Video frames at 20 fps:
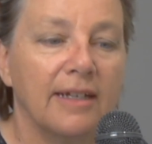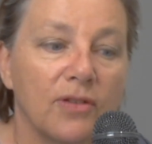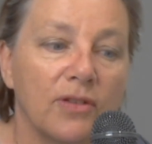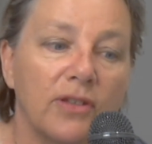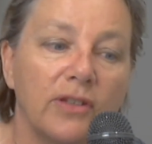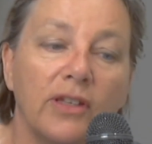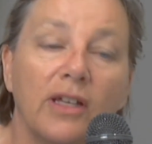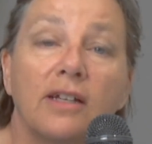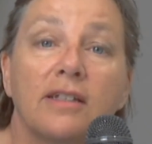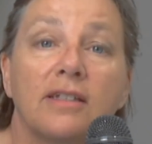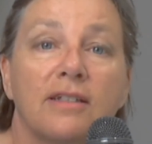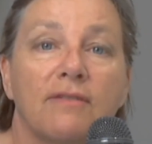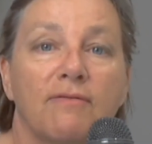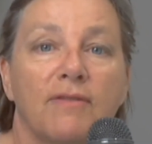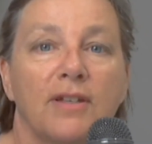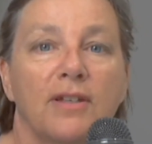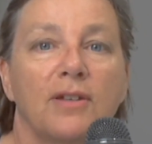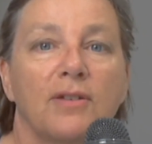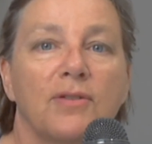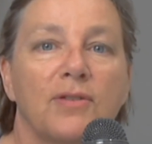Lots of
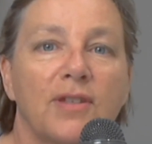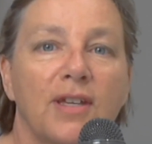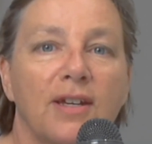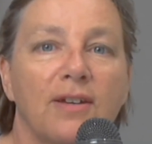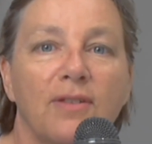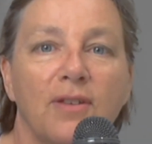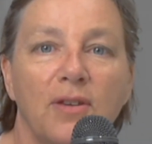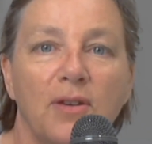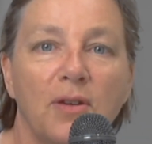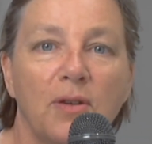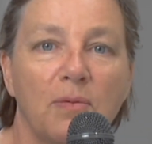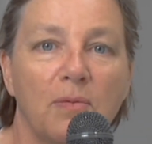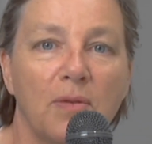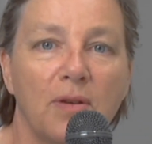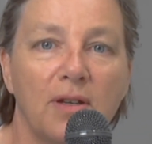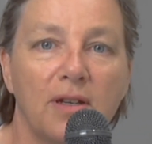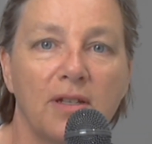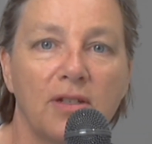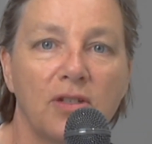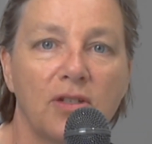videos there that you can
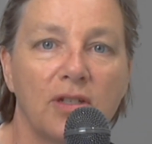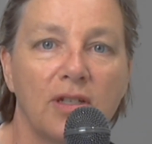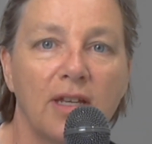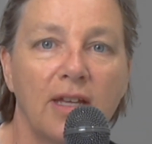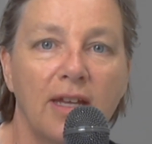watch.